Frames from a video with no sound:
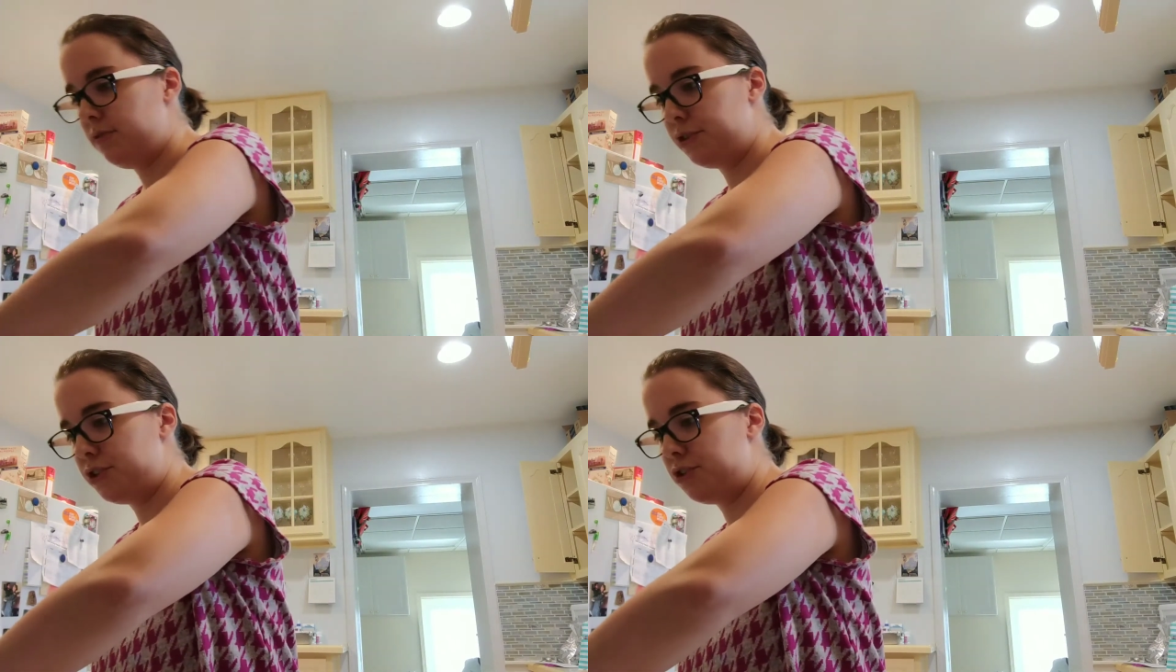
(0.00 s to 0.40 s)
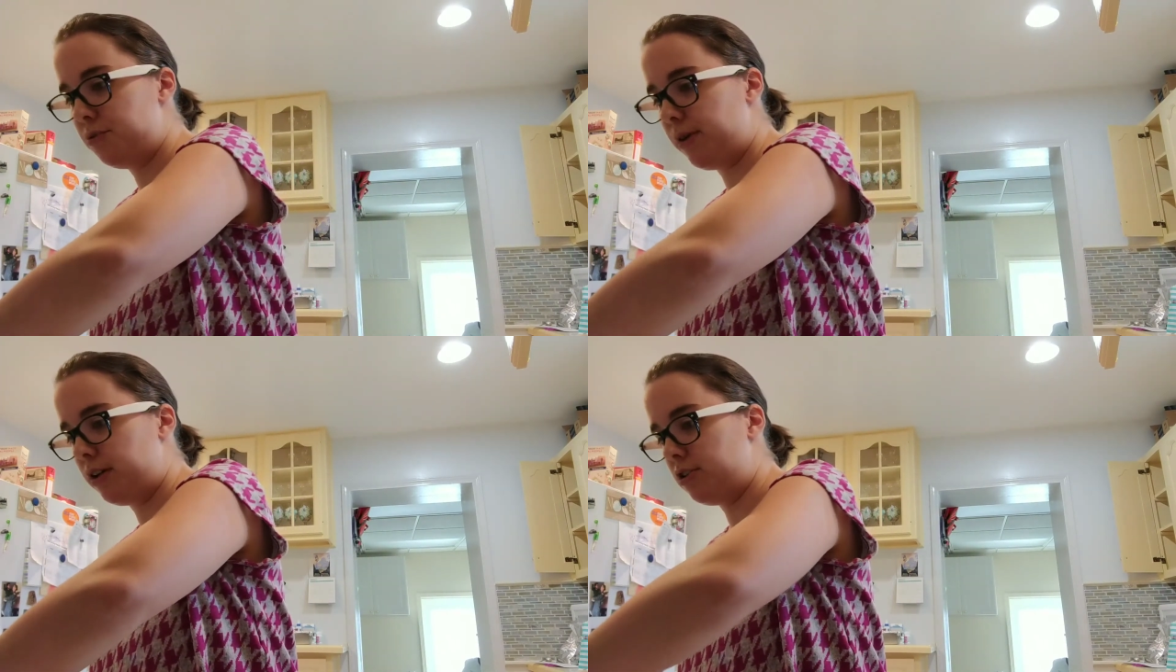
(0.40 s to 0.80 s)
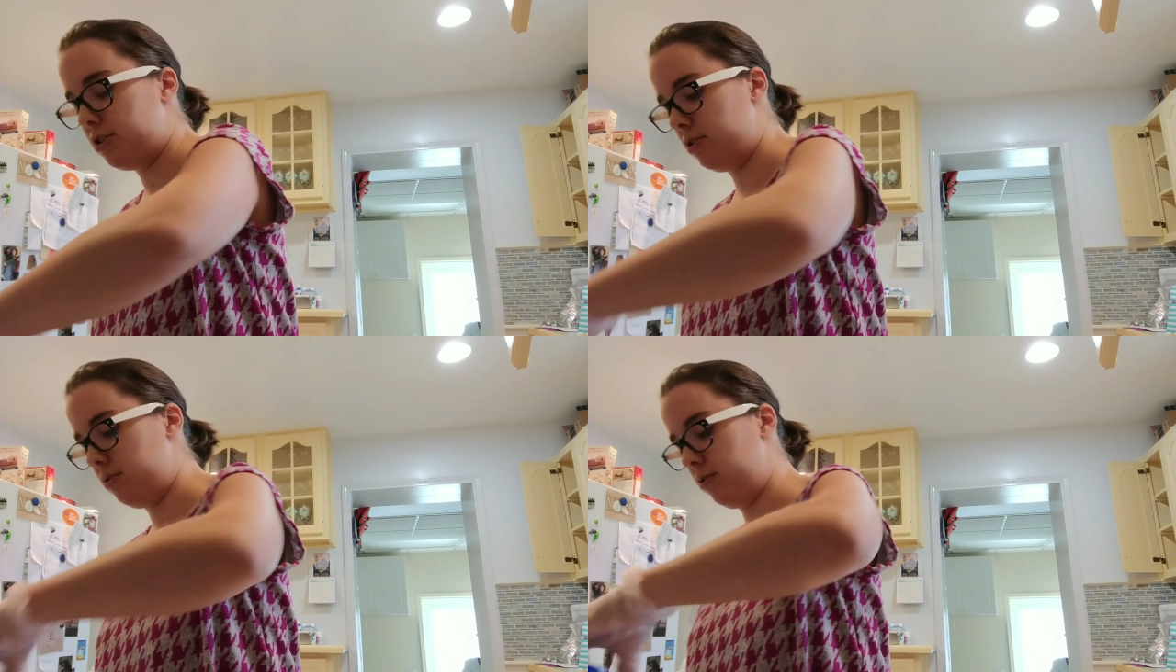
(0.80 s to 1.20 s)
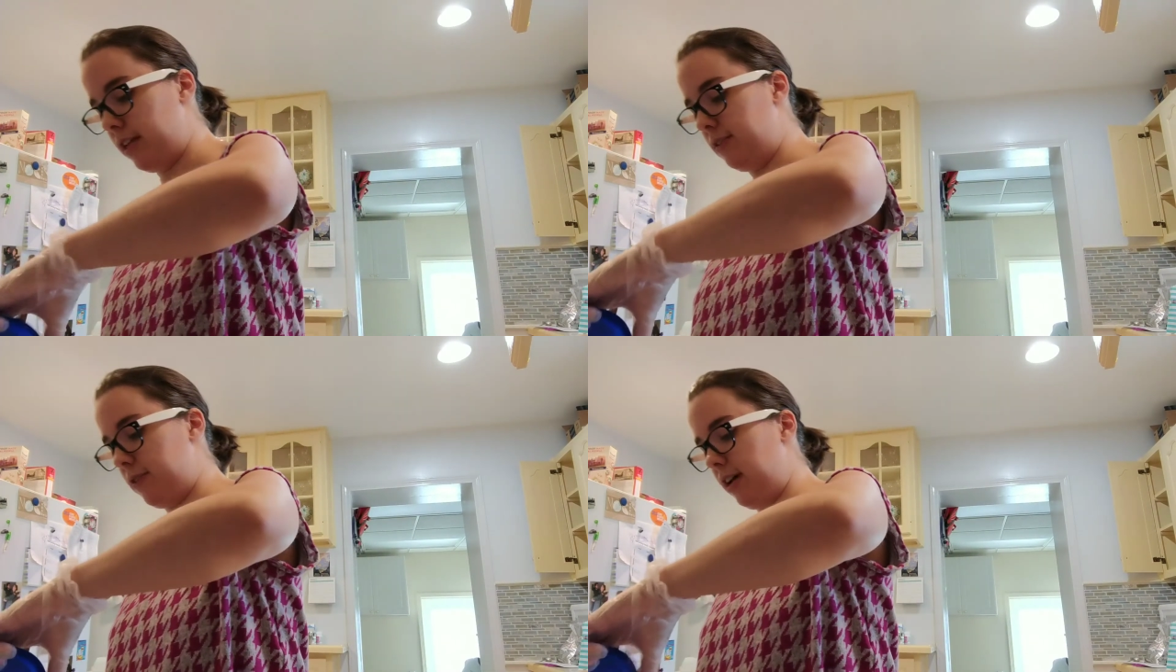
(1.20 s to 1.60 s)
If it's too much,
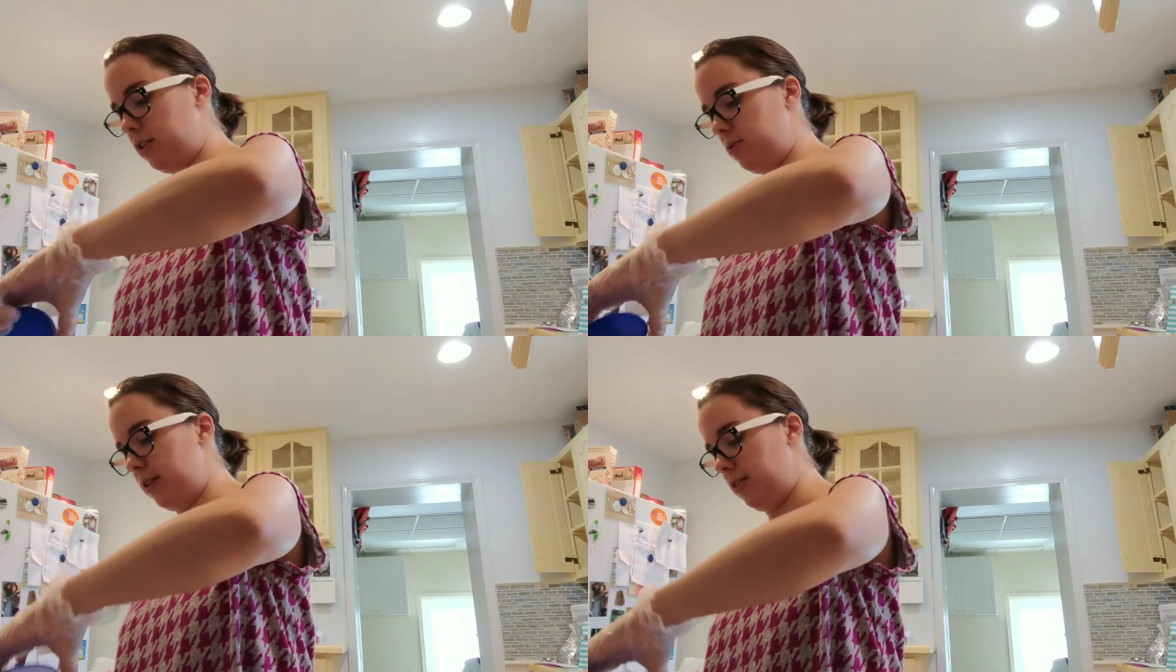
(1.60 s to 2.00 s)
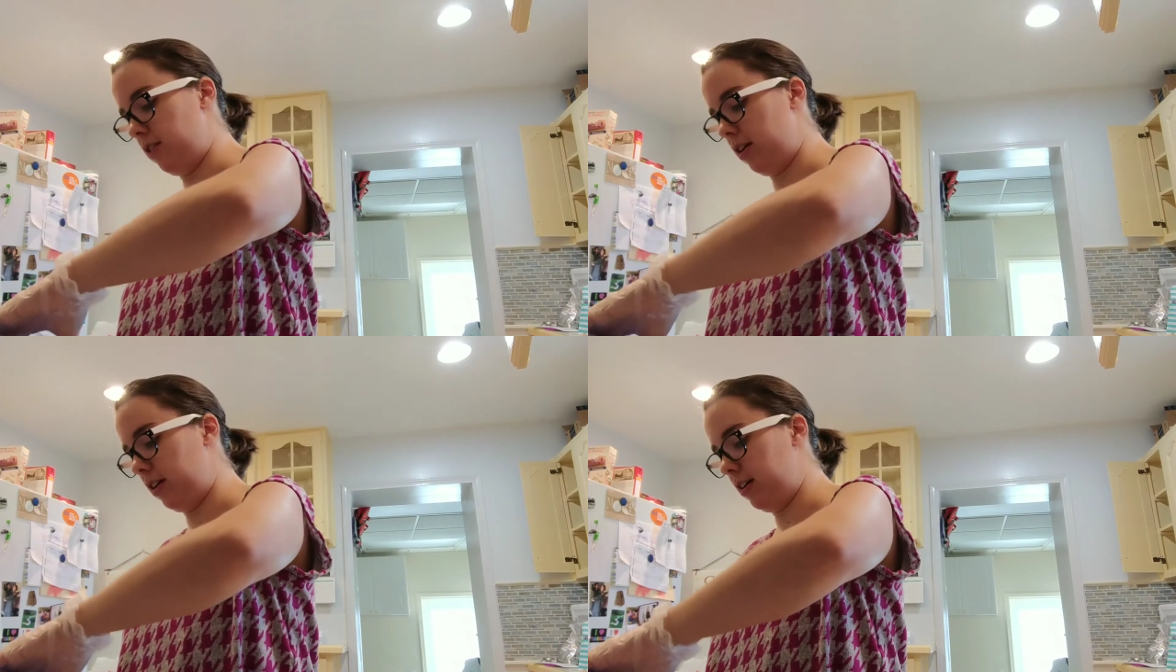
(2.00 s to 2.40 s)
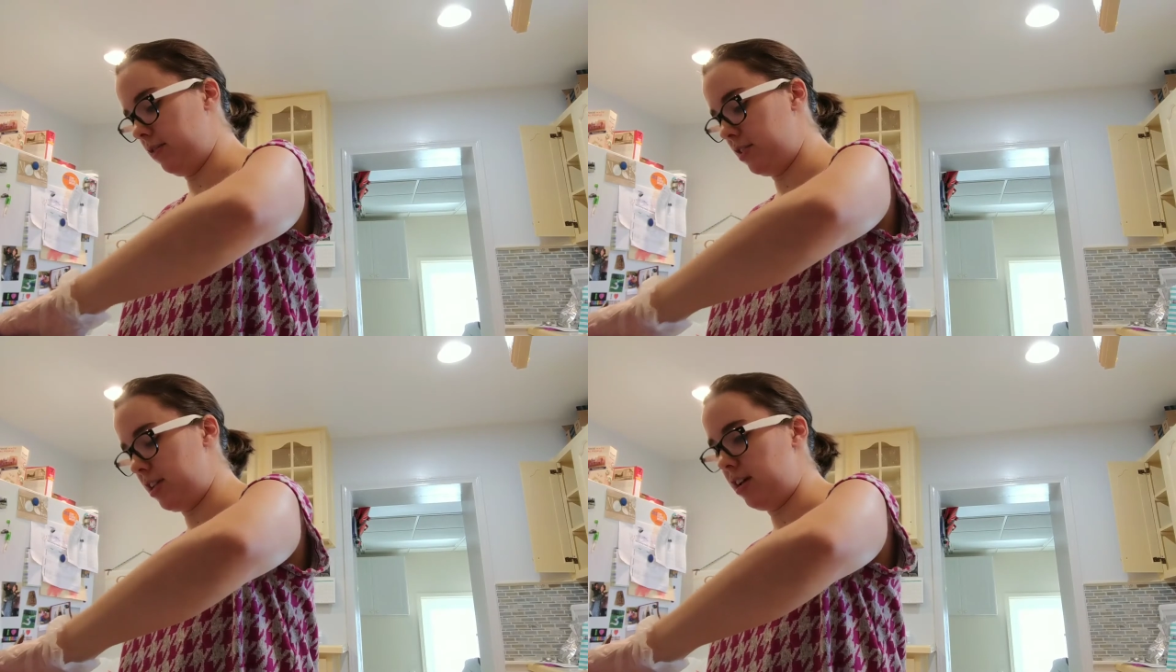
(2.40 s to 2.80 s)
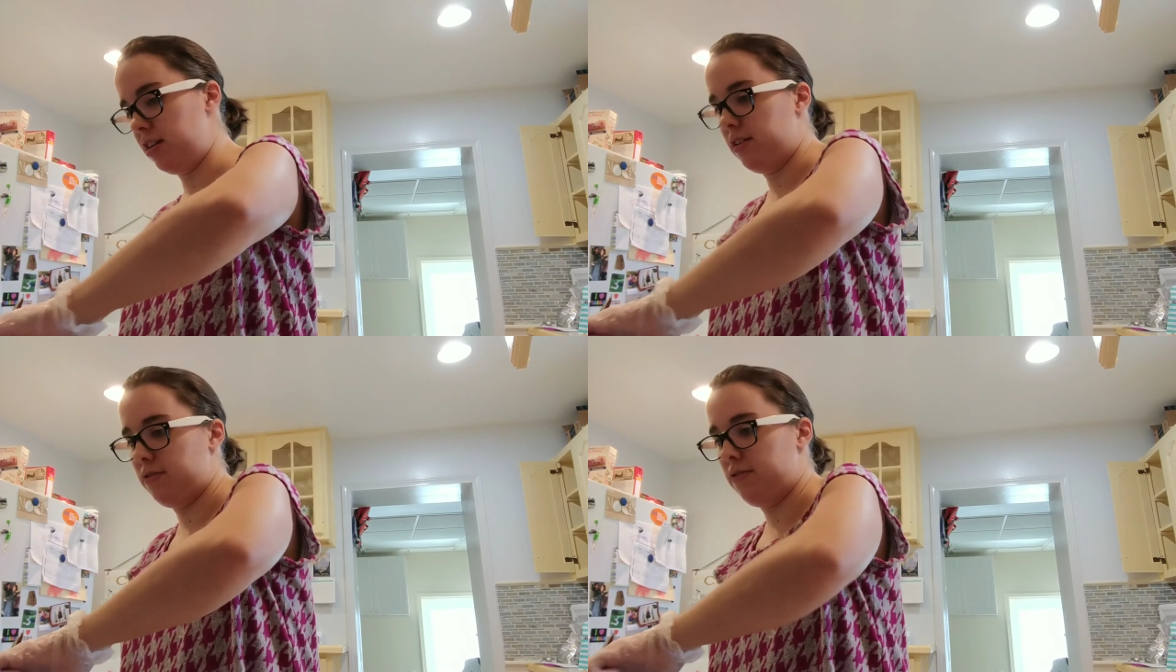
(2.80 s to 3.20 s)
that's fine because we love garlic. If it's
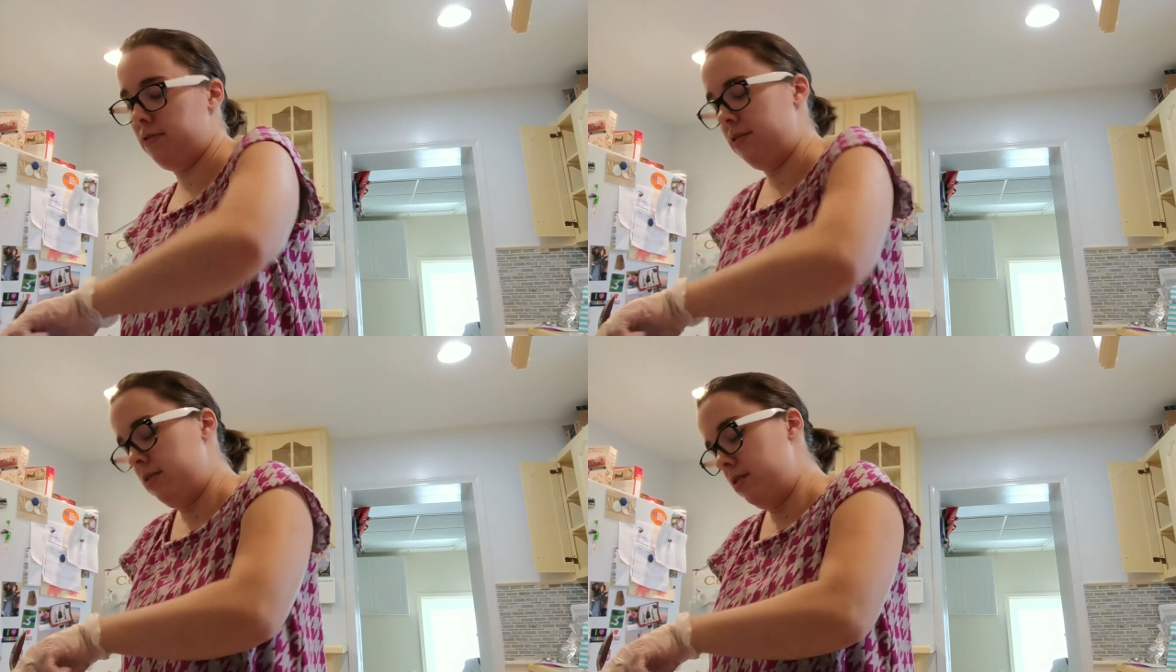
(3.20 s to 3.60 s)
not enough,